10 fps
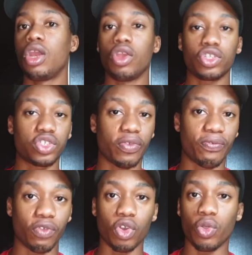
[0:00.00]
lots
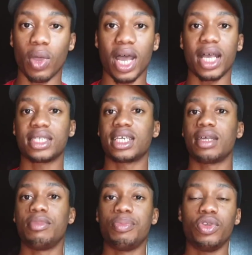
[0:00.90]
of followers
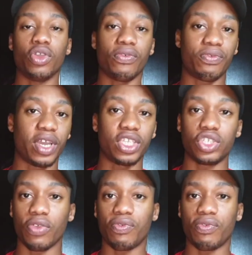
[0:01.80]
and maybe your friends,